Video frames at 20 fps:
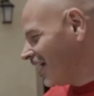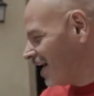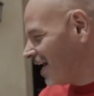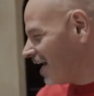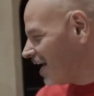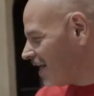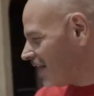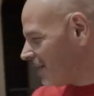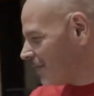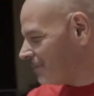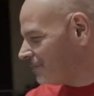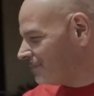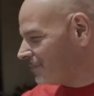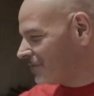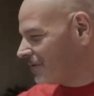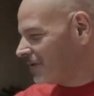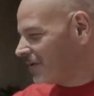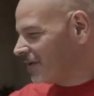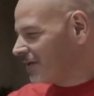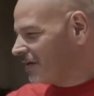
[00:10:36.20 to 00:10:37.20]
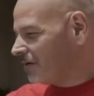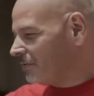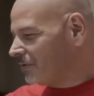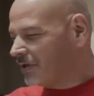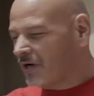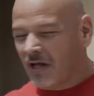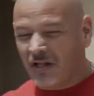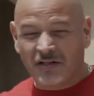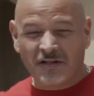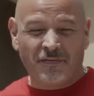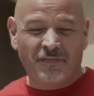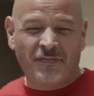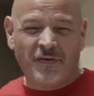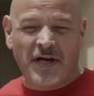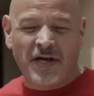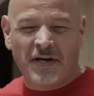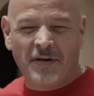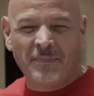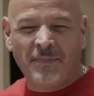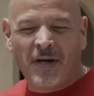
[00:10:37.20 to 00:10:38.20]
We call it the
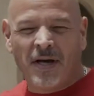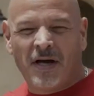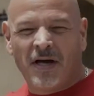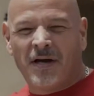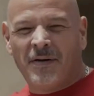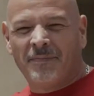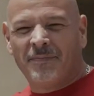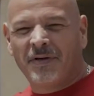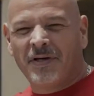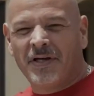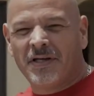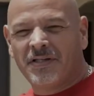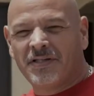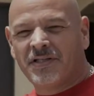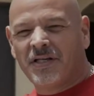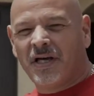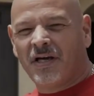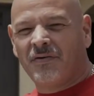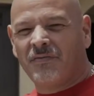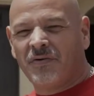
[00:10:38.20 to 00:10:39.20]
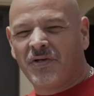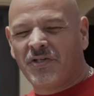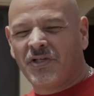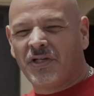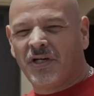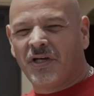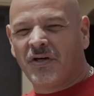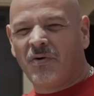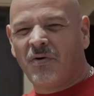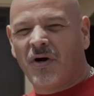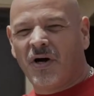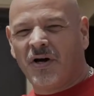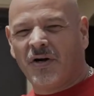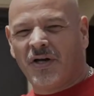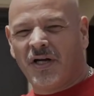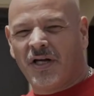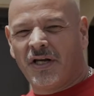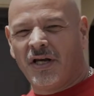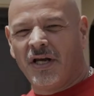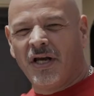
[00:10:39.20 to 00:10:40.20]
Phantom because I originally acquired
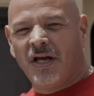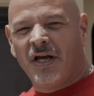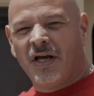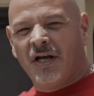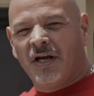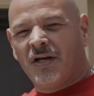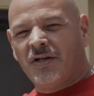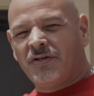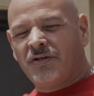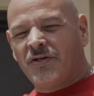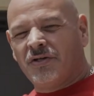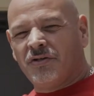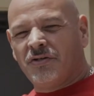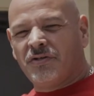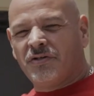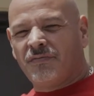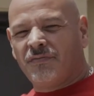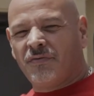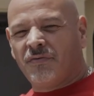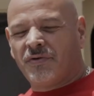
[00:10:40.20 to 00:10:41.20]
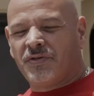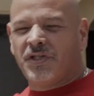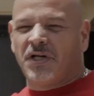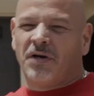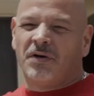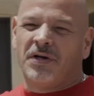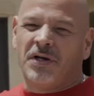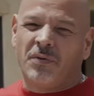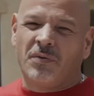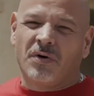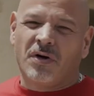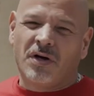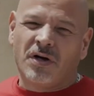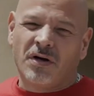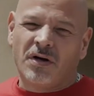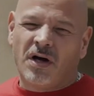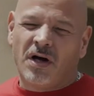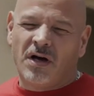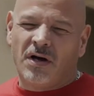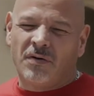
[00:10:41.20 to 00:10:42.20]
it to use for charity
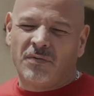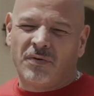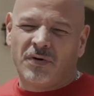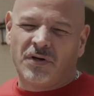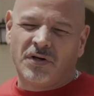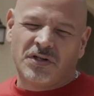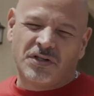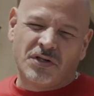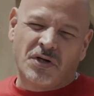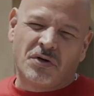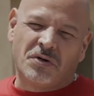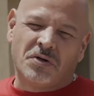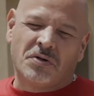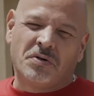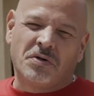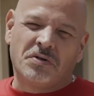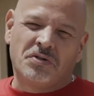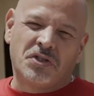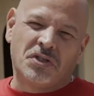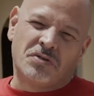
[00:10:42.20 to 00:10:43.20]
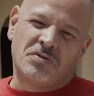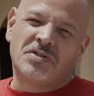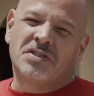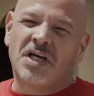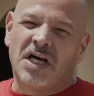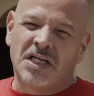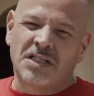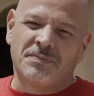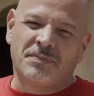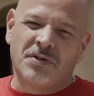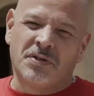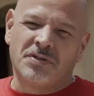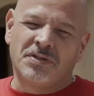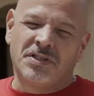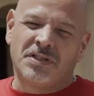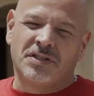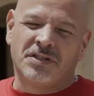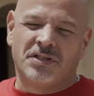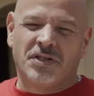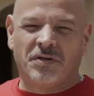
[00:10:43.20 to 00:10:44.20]
work. We're going to go to children's hospitals
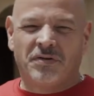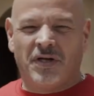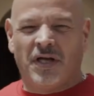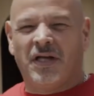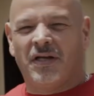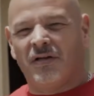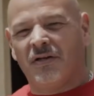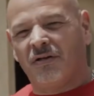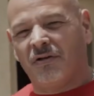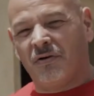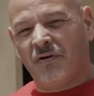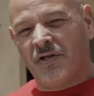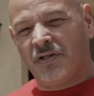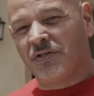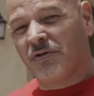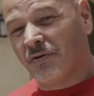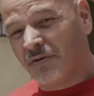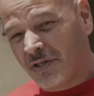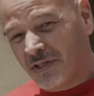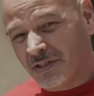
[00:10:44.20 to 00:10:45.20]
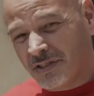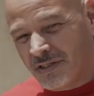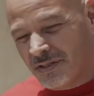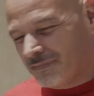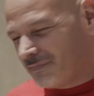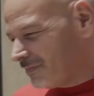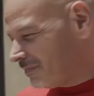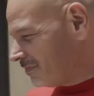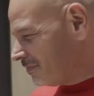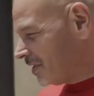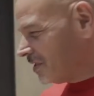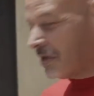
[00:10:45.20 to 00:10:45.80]
and donate learning toys, my